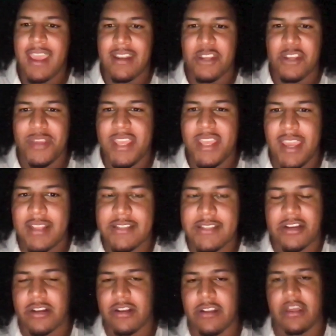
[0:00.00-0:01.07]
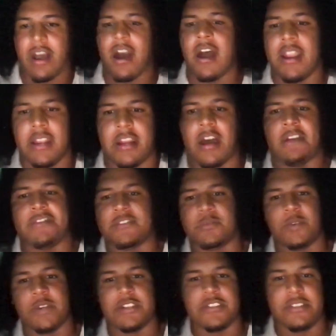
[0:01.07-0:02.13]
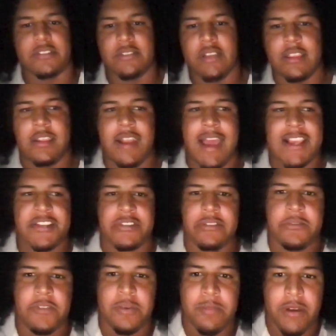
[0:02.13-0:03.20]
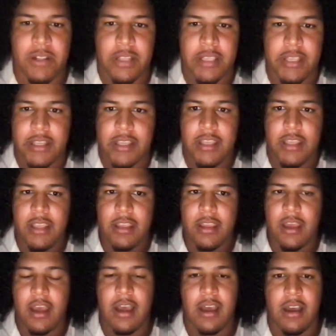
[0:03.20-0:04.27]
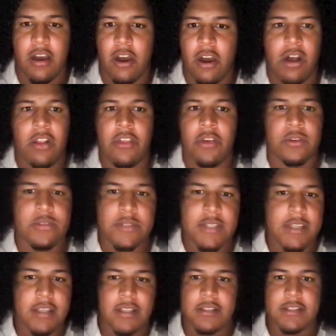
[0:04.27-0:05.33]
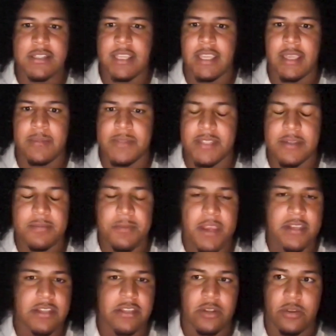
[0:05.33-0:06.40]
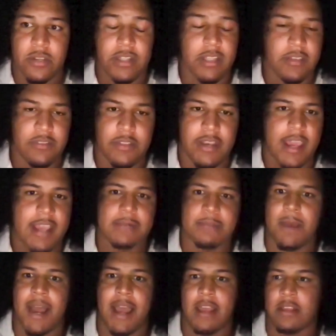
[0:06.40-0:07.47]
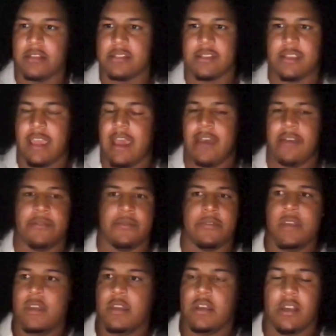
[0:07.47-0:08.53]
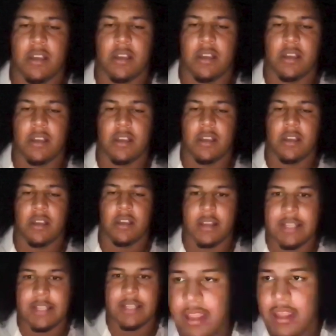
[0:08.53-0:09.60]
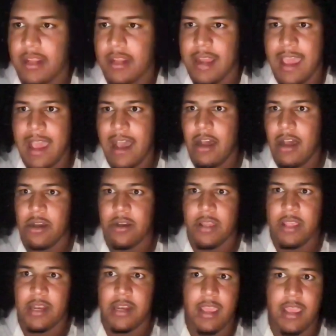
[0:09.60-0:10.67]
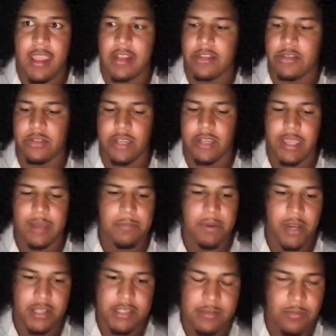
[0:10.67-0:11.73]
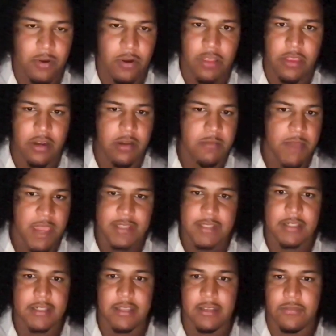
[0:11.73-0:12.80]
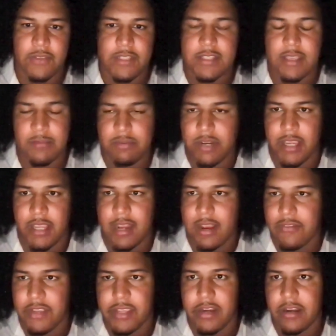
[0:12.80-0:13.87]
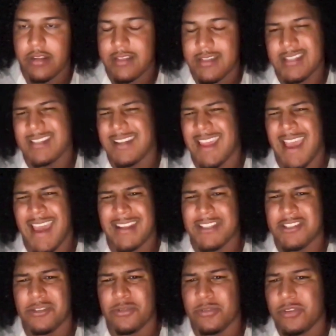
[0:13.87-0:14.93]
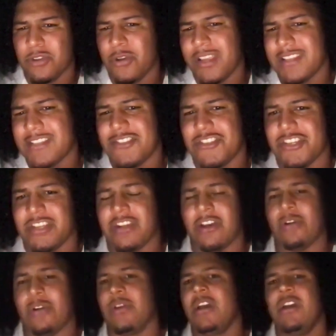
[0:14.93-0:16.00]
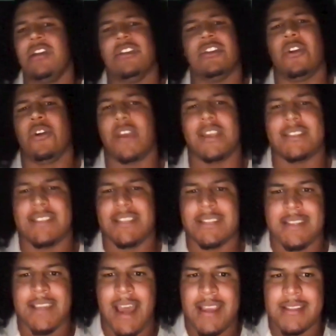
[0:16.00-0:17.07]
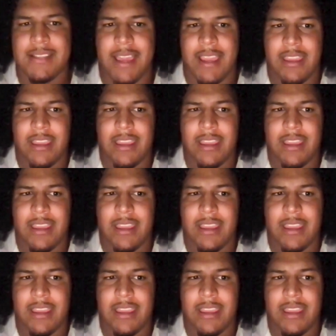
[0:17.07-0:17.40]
you can't turn the on and off switch in the National Football League. Yeah. Uh, all those teams, especially you know, Cleveland has Myles and they have uh, Clowney mm. now, and, and you look at Baltimore and their amazing defense they bring in every year, and Cincinnati too. You go against Geno, you go against these guys like